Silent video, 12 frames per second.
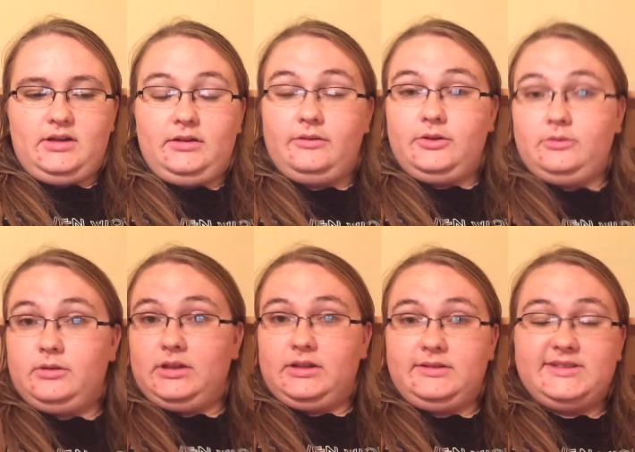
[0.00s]

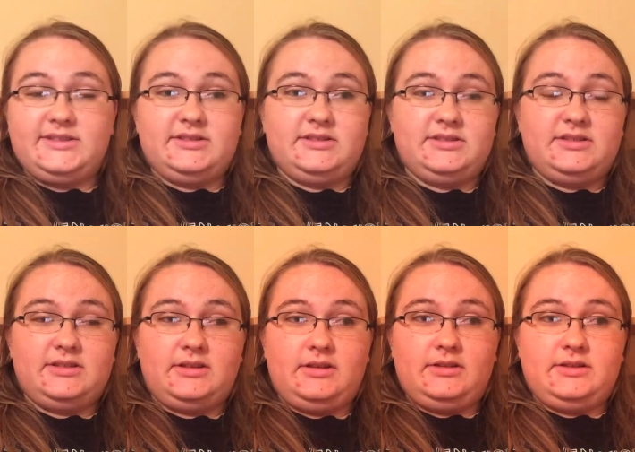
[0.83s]
everyone else is
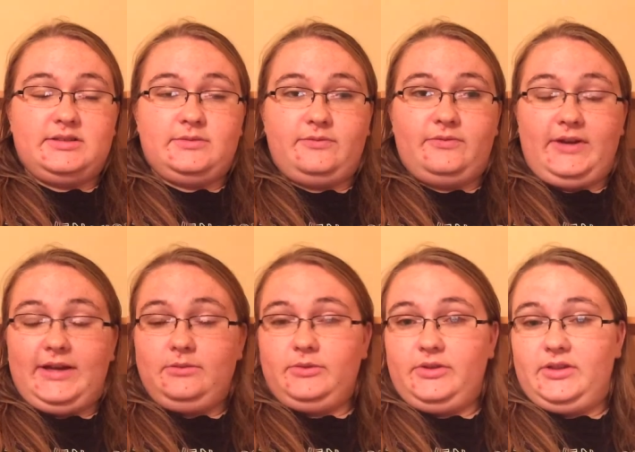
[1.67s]
is
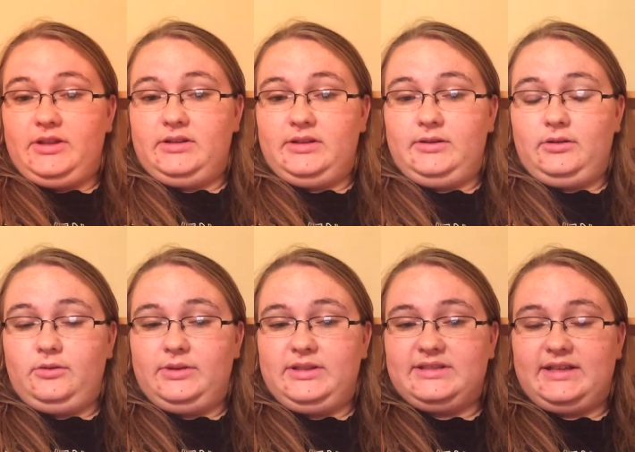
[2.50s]
fine with it they'd
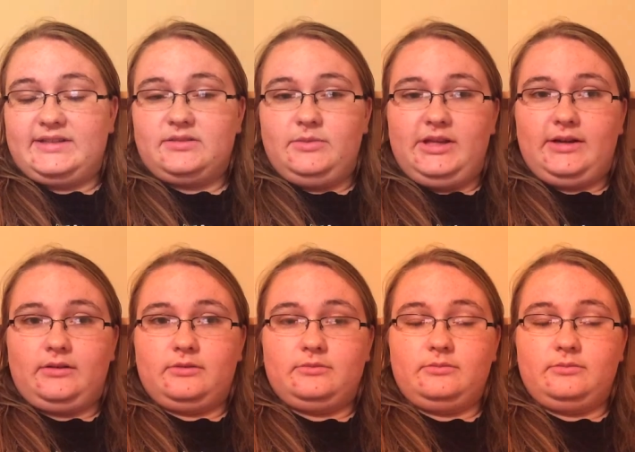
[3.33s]
always ask me how